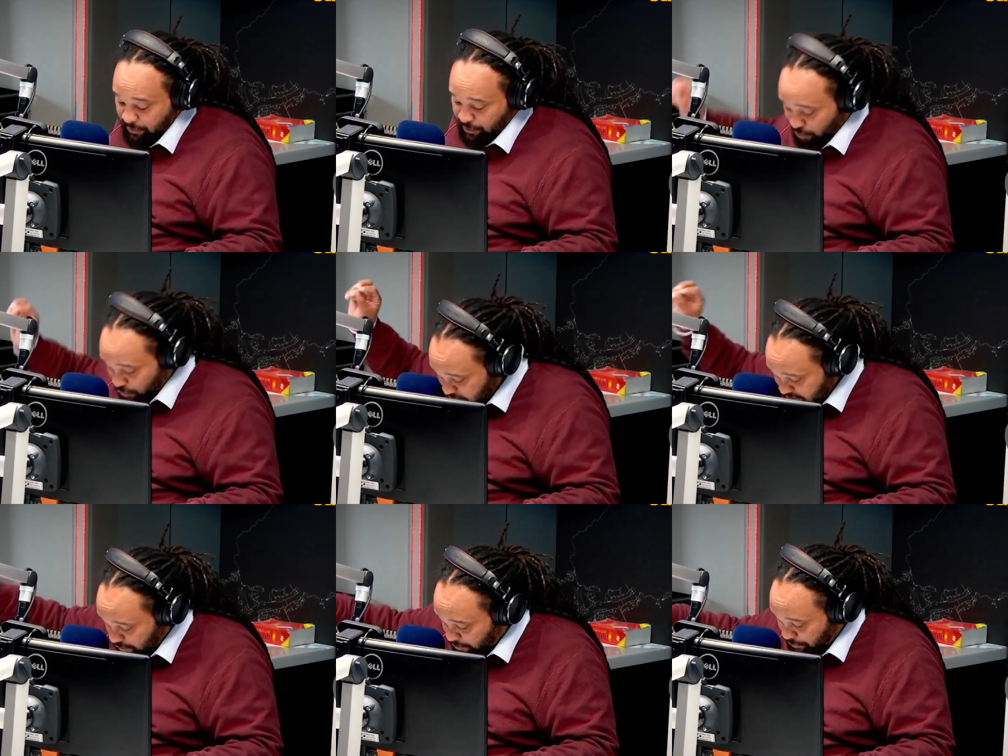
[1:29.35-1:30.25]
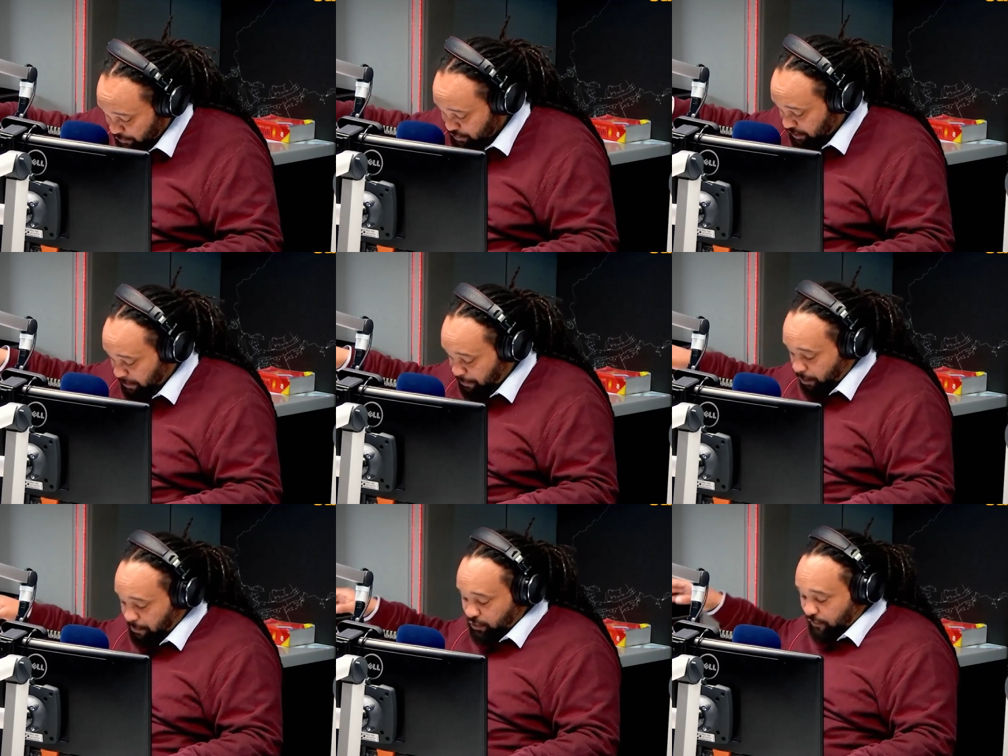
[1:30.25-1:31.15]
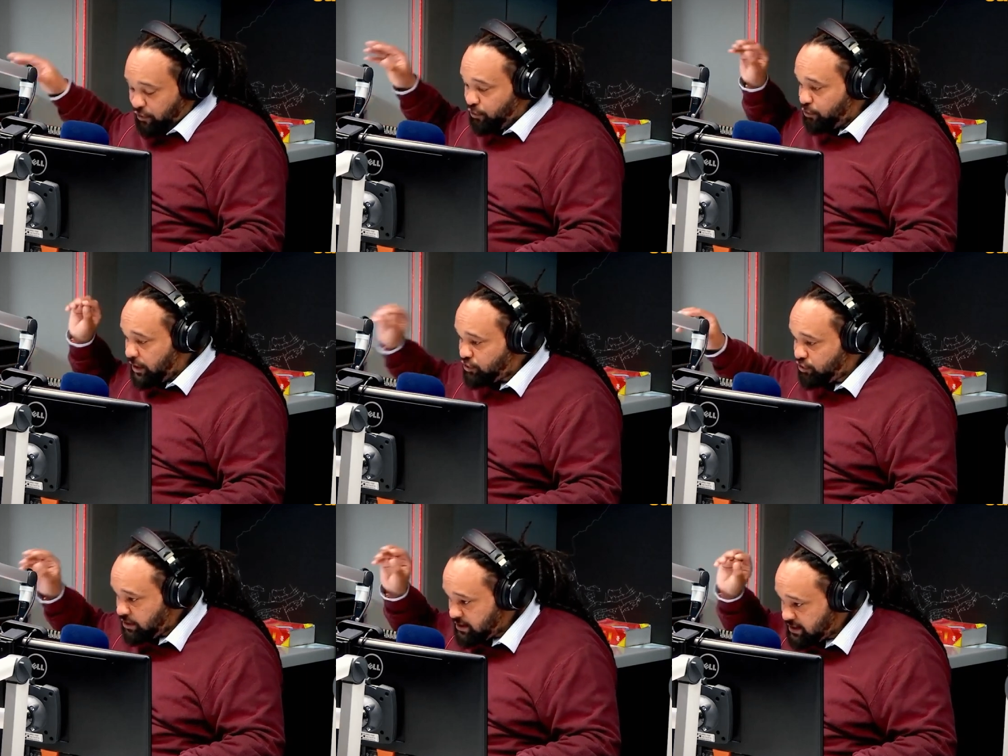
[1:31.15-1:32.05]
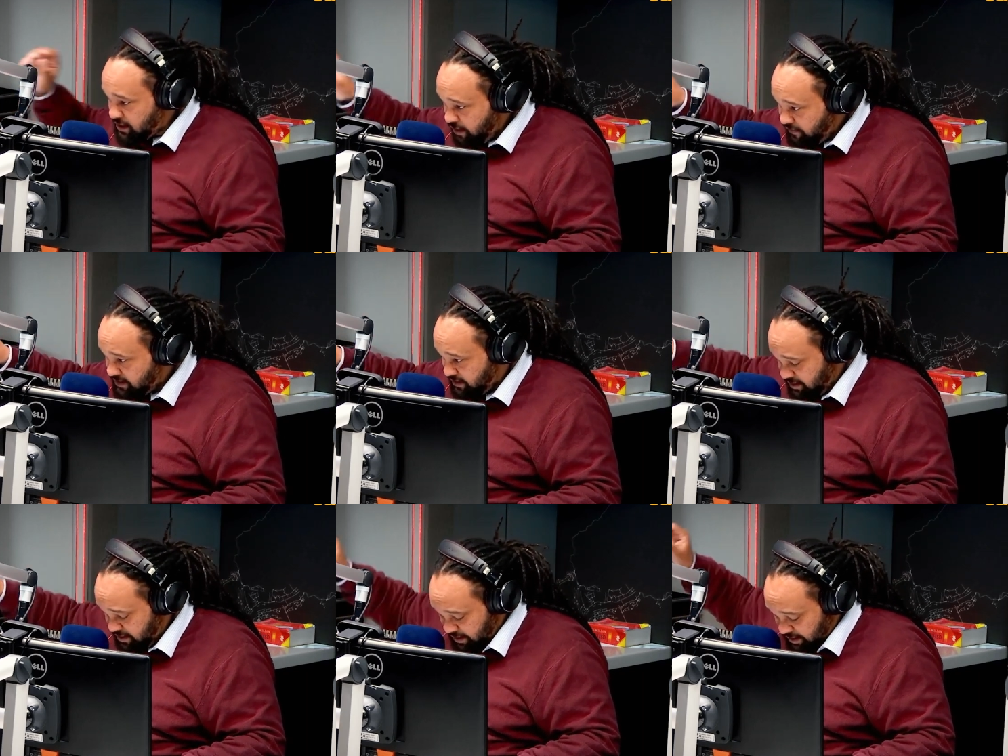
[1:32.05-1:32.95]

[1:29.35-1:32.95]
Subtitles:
We also approached the Department of Correctional Services,